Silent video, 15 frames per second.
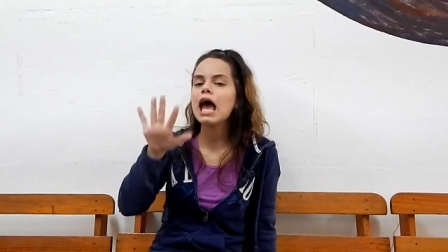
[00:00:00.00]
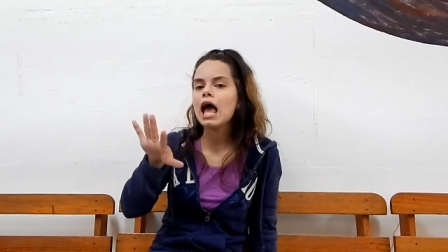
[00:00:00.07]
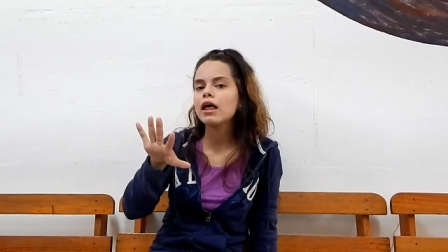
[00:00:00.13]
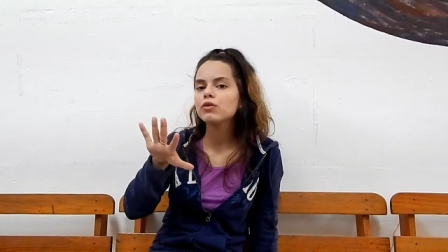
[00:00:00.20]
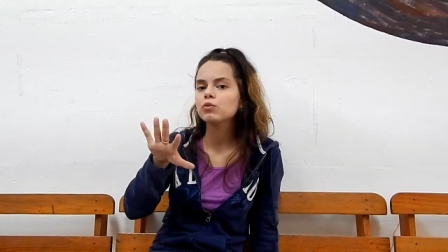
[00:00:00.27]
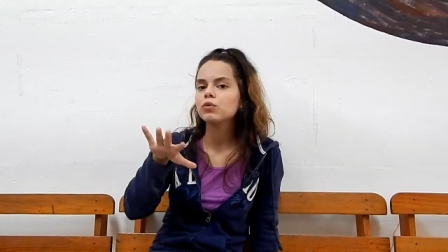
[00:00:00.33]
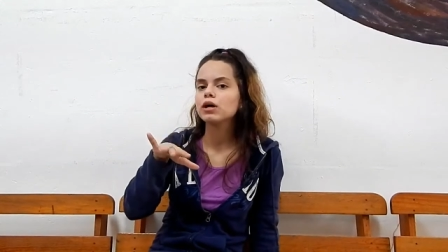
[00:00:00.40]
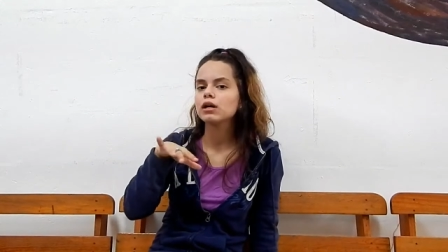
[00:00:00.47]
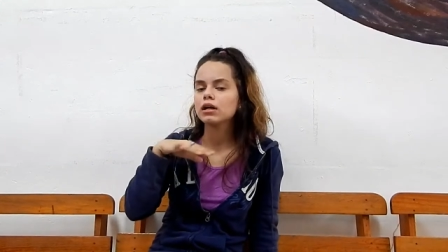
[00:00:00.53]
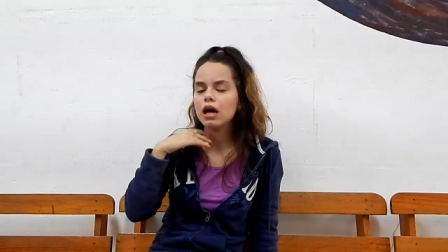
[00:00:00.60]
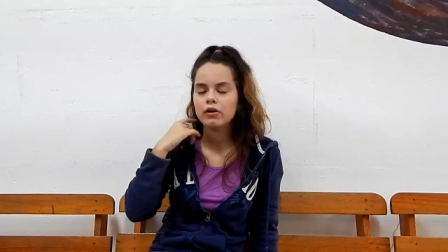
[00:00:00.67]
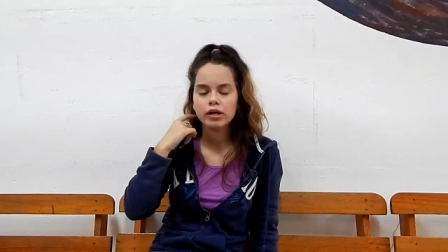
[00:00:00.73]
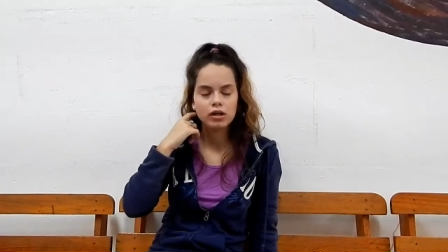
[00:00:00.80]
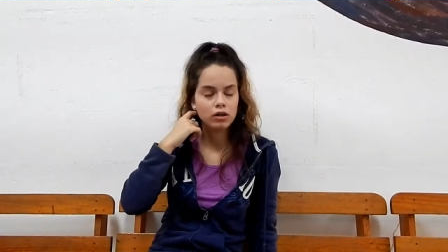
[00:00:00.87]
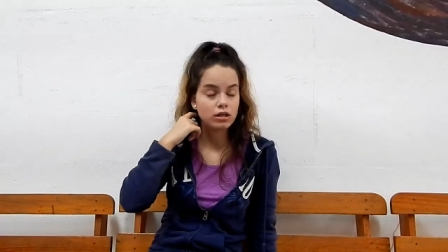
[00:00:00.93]
edward now
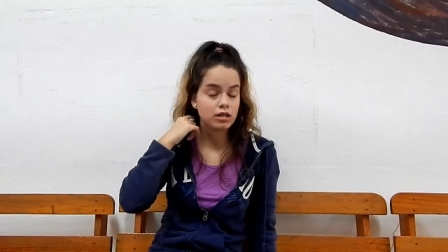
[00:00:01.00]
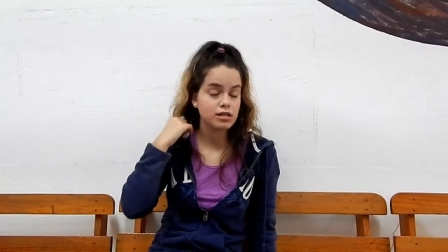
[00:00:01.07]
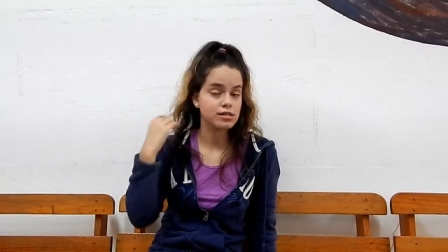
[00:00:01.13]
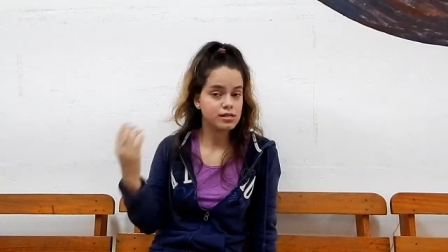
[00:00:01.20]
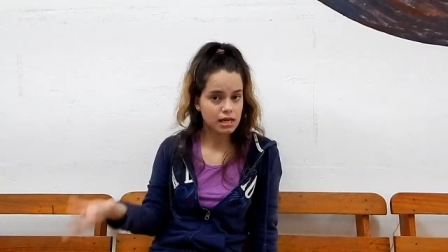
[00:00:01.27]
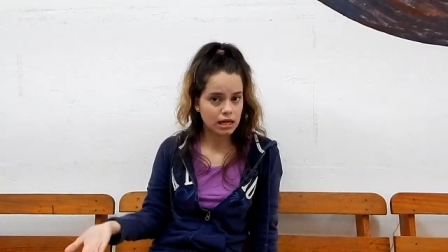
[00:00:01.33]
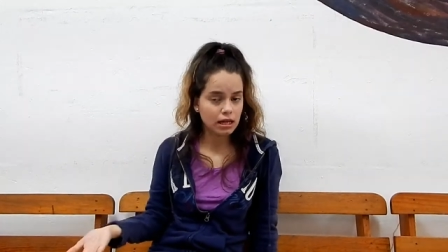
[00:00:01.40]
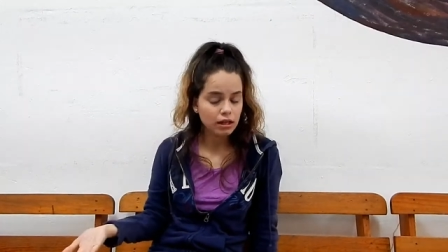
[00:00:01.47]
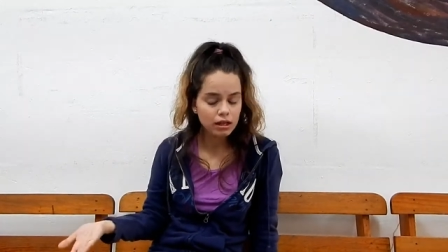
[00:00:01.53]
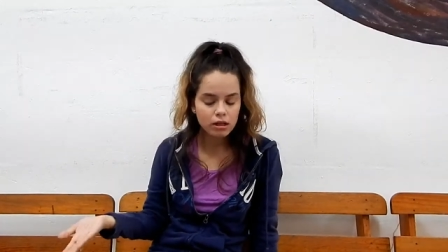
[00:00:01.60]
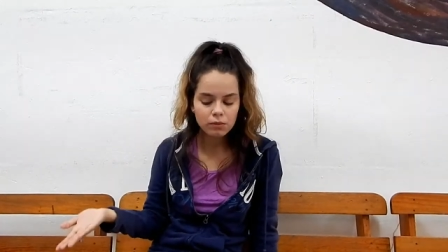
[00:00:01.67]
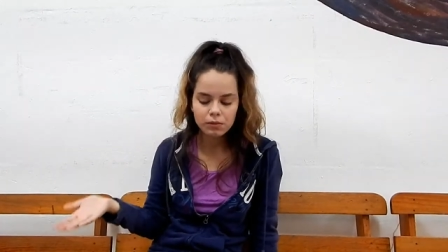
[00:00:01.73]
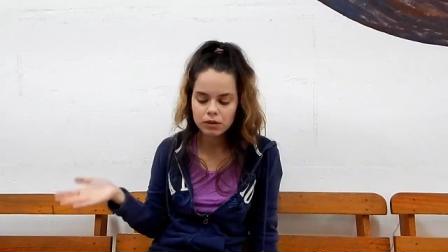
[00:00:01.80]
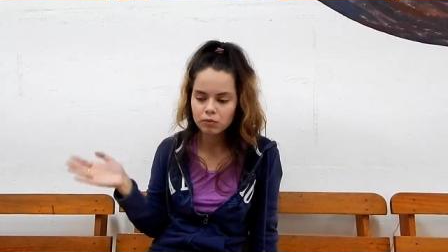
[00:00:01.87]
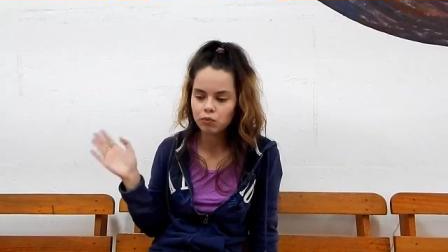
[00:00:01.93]
i understand a little
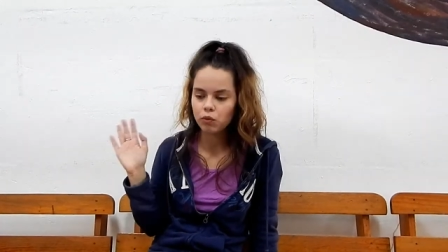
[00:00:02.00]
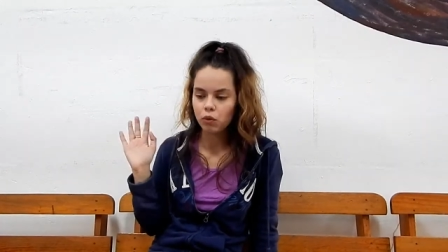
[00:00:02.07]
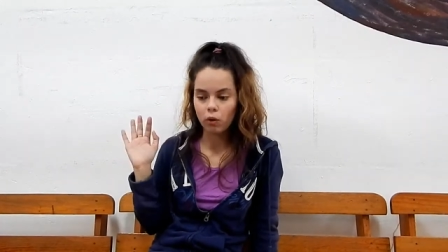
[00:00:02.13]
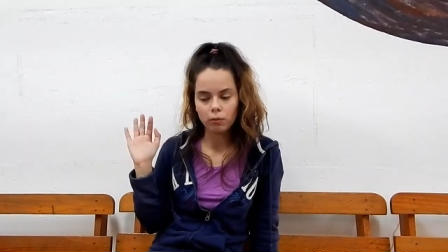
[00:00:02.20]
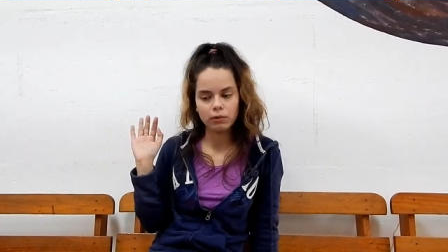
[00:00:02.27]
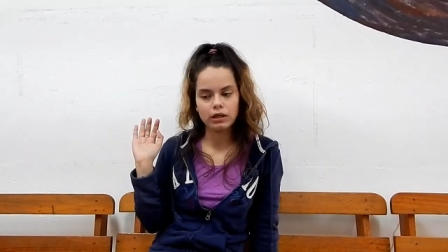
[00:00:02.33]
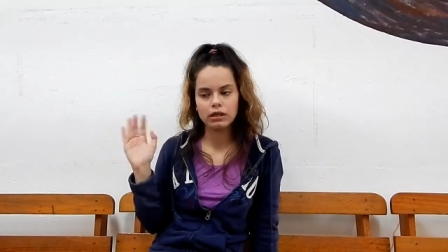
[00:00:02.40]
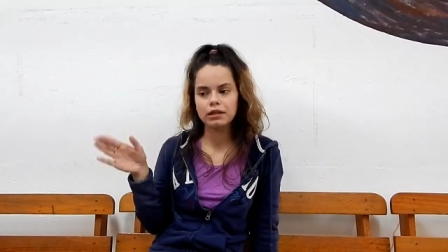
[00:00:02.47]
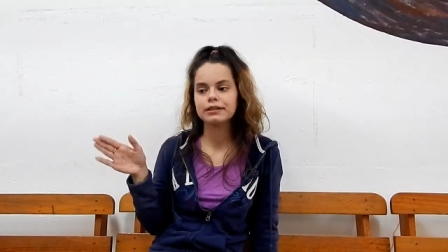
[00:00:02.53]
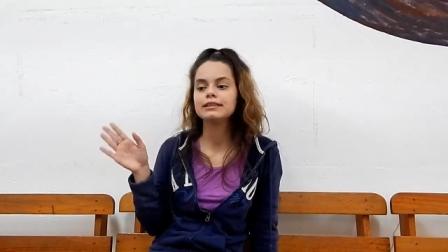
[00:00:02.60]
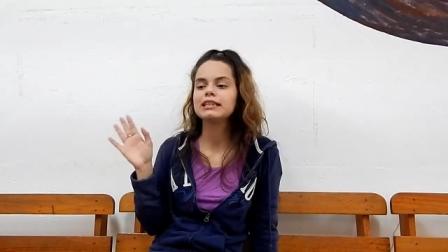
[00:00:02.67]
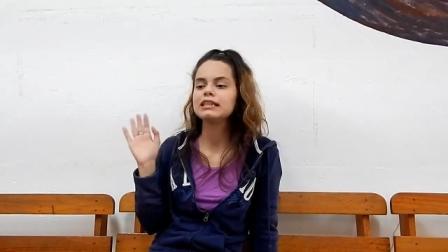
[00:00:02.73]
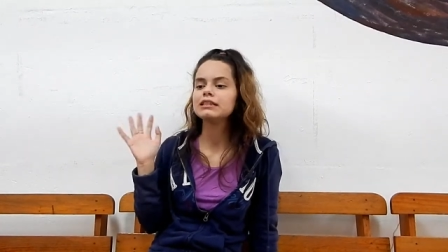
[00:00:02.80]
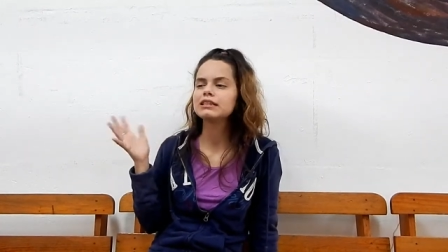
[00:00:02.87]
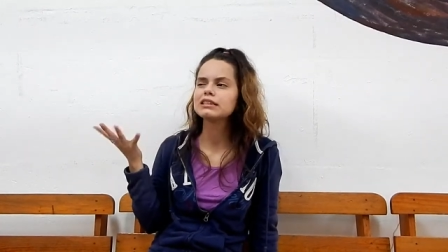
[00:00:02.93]
bit more because
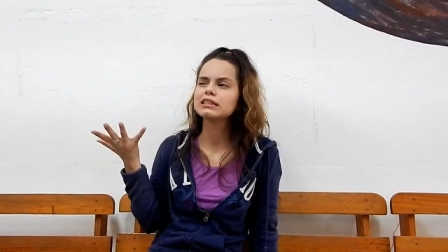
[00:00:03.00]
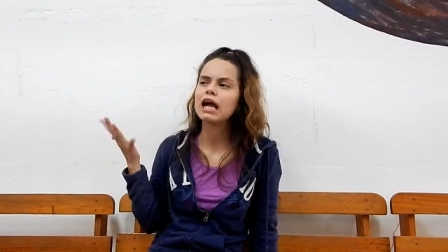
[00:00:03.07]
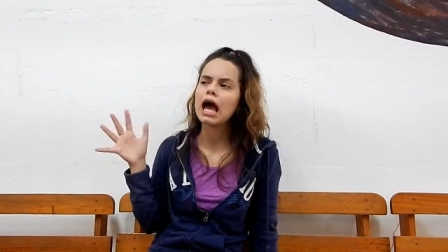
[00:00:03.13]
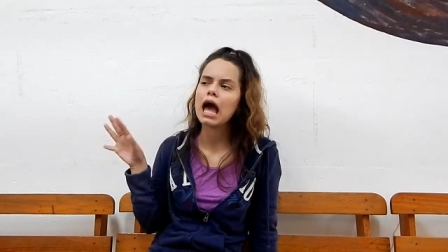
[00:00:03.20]
it's